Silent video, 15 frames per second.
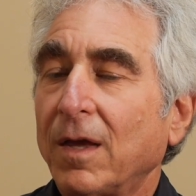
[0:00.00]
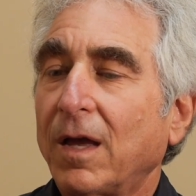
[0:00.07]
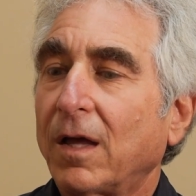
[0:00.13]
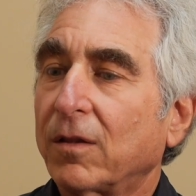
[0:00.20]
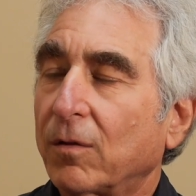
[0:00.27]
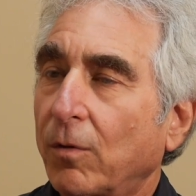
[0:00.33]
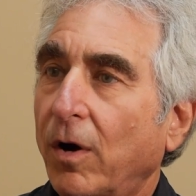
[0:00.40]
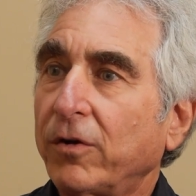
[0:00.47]

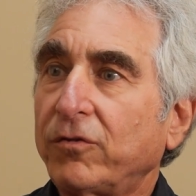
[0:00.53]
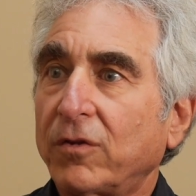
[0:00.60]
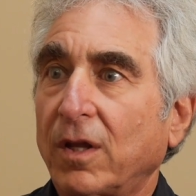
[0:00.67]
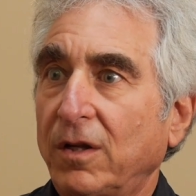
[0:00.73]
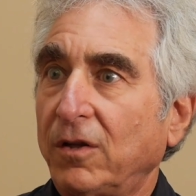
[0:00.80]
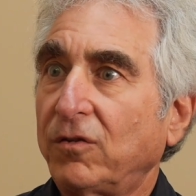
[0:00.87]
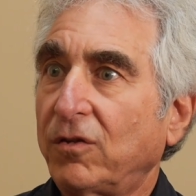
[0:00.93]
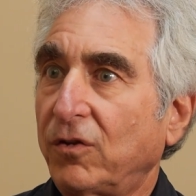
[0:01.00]
And there are
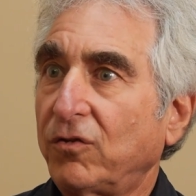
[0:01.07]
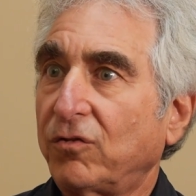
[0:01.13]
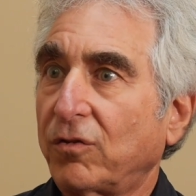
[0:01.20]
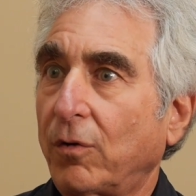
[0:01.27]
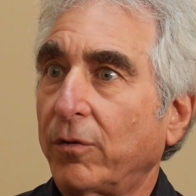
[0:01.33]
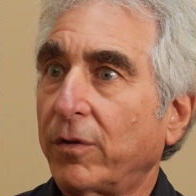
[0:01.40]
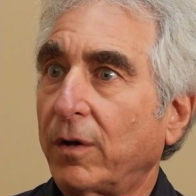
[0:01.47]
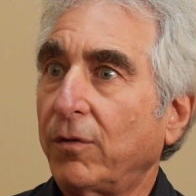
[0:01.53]
studies that
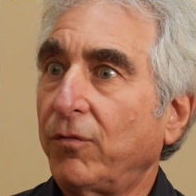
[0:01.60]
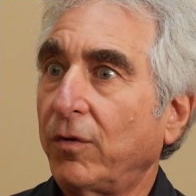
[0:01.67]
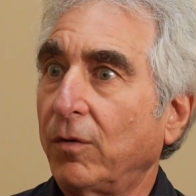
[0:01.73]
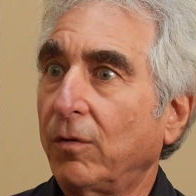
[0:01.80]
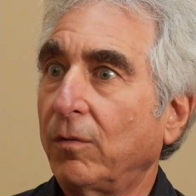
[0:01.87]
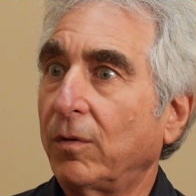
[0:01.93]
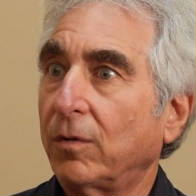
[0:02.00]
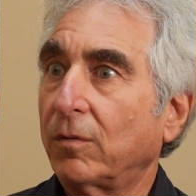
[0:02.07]
show that if
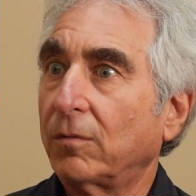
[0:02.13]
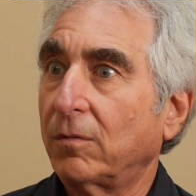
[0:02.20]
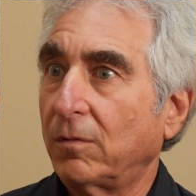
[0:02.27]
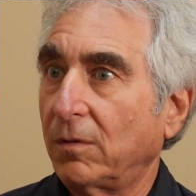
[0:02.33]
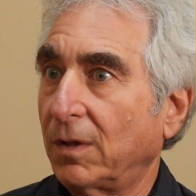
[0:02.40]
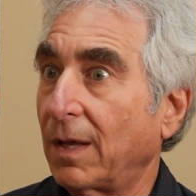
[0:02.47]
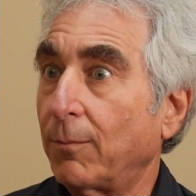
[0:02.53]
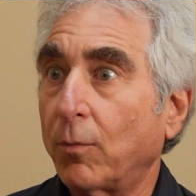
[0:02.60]
you
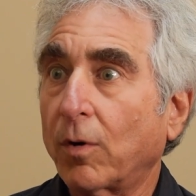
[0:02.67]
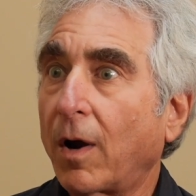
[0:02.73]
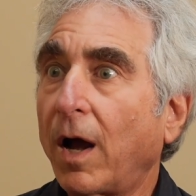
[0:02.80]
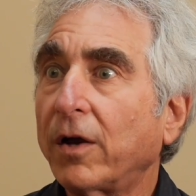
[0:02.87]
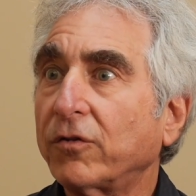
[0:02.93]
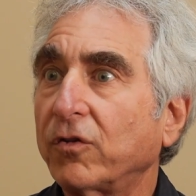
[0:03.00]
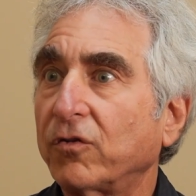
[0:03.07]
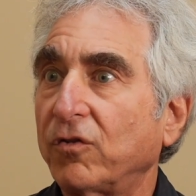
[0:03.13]
get more
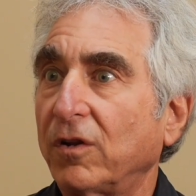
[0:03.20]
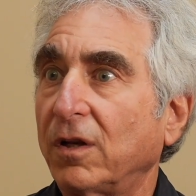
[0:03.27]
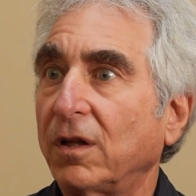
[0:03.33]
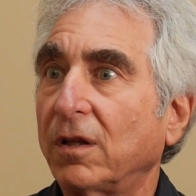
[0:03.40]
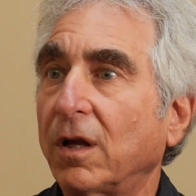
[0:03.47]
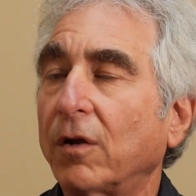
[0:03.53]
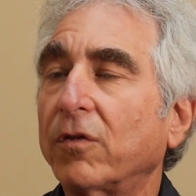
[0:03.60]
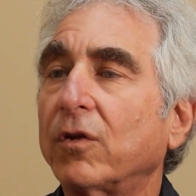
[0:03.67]
oxygen
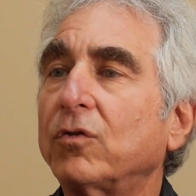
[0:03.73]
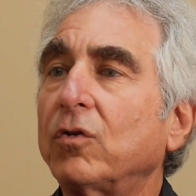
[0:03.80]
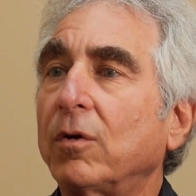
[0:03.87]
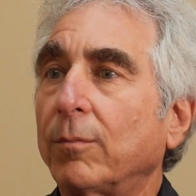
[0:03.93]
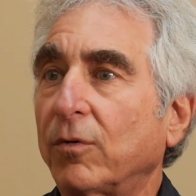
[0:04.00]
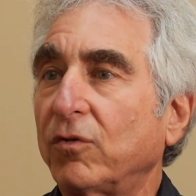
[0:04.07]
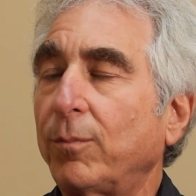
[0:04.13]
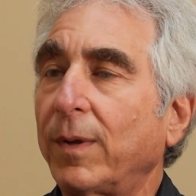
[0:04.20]
in there, the
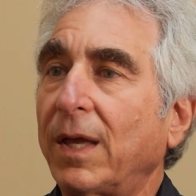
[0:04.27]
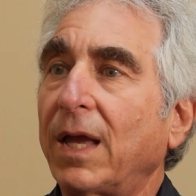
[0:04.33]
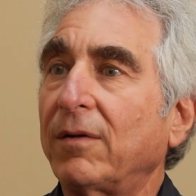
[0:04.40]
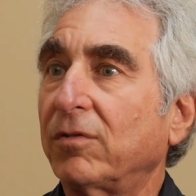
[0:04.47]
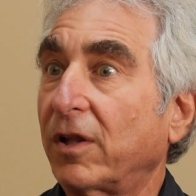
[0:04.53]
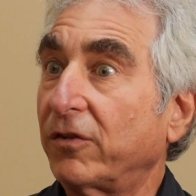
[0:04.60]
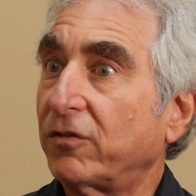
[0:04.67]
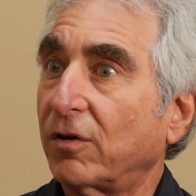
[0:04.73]
tumors
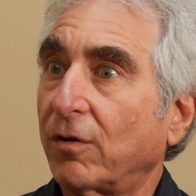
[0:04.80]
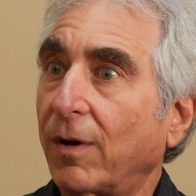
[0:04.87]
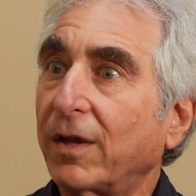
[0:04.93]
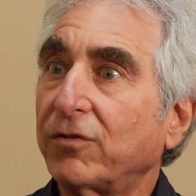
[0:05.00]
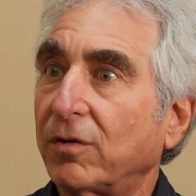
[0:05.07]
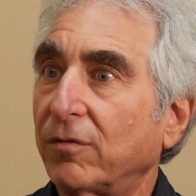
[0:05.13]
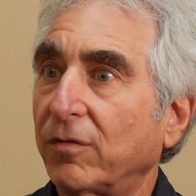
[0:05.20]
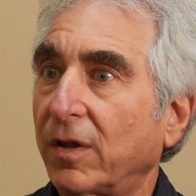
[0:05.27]
behave less
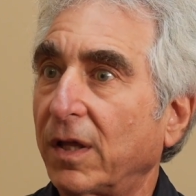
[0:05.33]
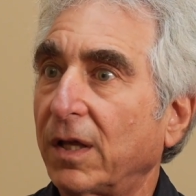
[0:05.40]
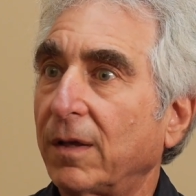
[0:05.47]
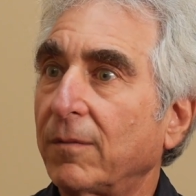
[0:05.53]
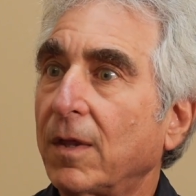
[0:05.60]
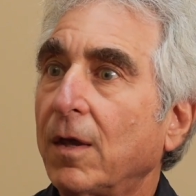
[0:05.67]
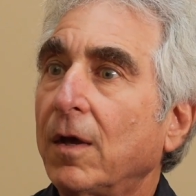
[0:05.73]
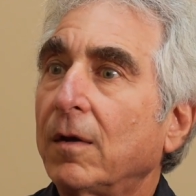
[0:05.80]
aggressively.
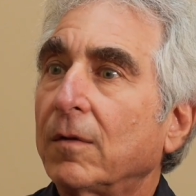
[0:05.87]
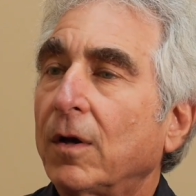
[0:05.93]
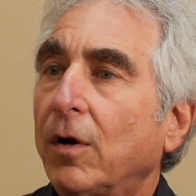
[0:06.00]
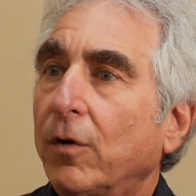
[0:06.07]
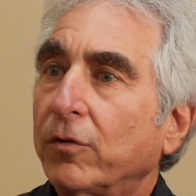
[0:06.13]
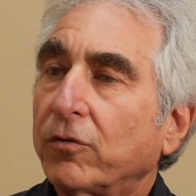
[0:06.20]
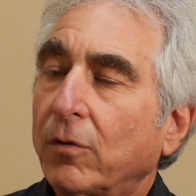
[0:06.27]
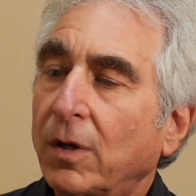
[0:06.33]

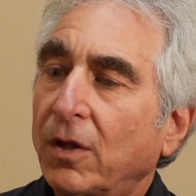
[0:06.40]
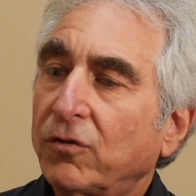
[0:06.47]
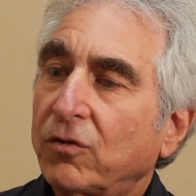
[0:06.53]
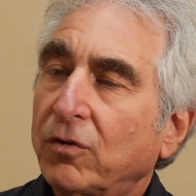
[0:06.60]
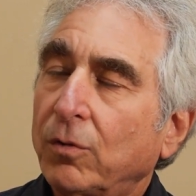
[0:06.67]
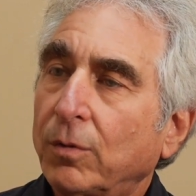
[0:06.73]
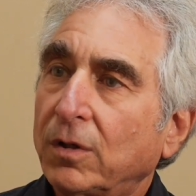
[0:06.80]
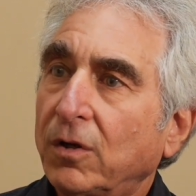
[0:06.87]
Ozone has
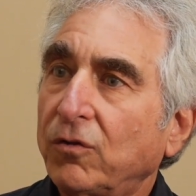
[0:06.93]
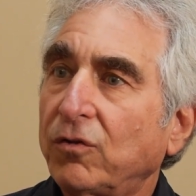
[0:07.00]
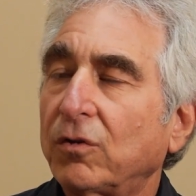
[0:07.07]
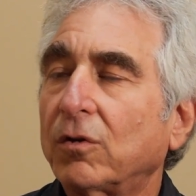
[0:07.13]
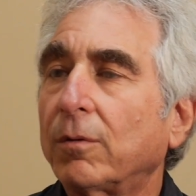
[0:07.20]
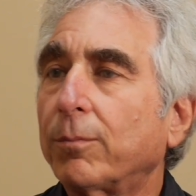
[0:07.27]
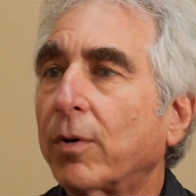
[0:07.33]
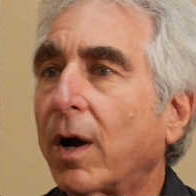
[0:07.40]
two
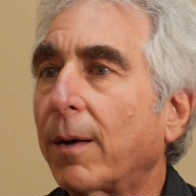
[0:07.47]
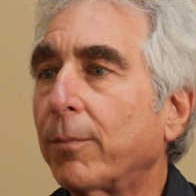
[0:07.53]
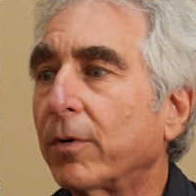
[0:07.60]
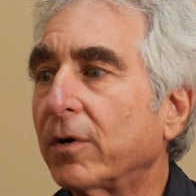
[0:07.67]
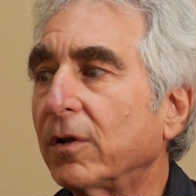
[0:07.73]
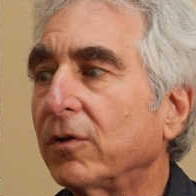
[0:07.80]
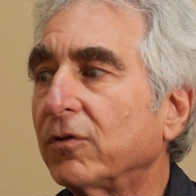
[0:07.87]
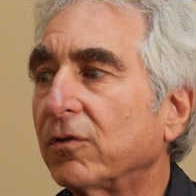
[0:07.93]
additional
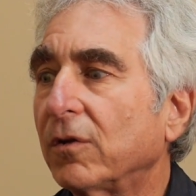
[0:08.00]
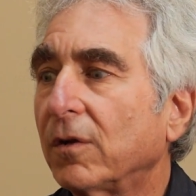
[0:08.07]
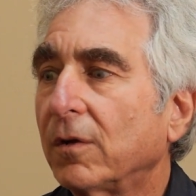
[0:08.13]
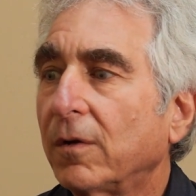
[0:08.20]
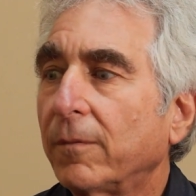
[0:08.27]
properties.